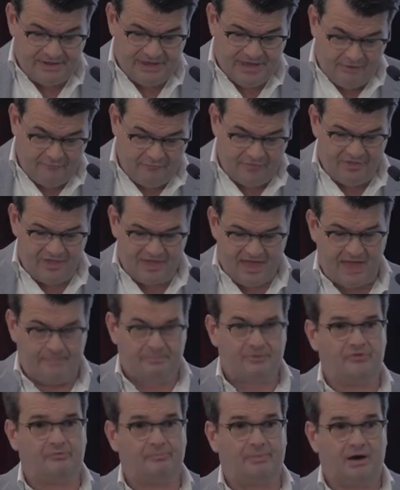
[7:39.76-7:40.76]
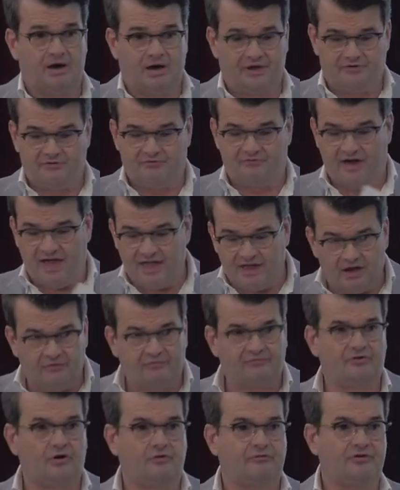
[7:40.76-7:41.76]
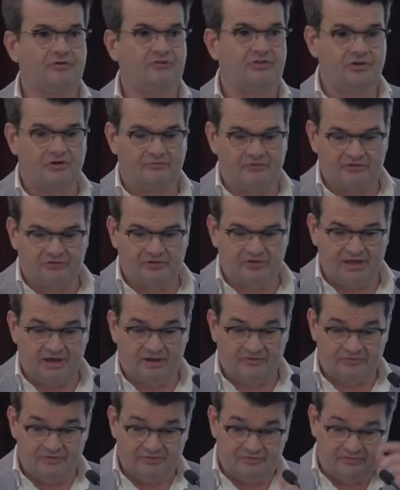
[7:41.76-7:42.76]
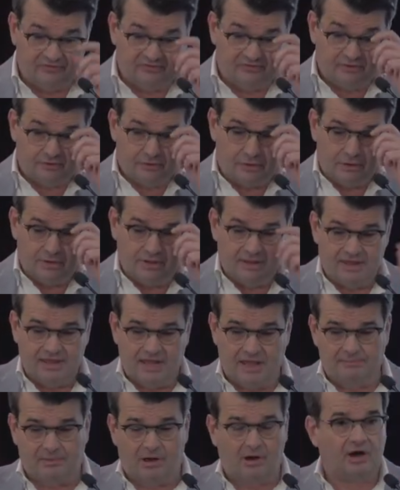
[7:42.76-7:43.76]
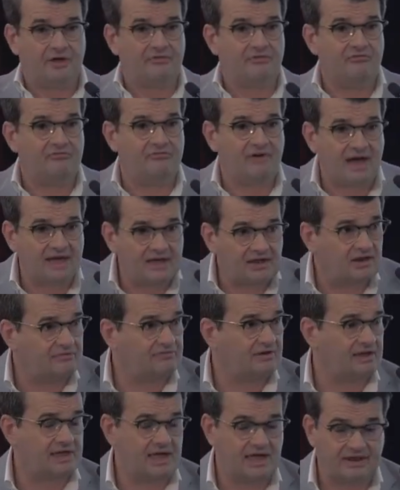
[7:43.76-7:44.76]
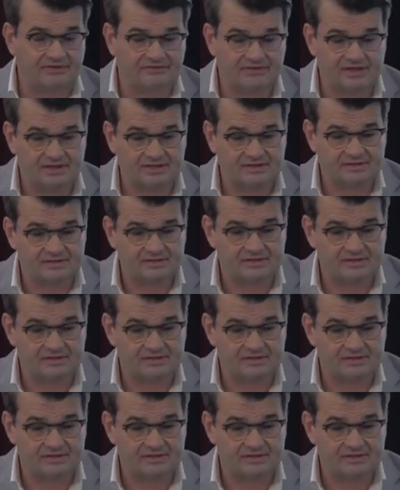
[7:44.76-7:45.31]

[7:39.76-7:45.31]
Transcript: Everything happens behind a veil of sovereignty on this analysis and behind the veil of legality.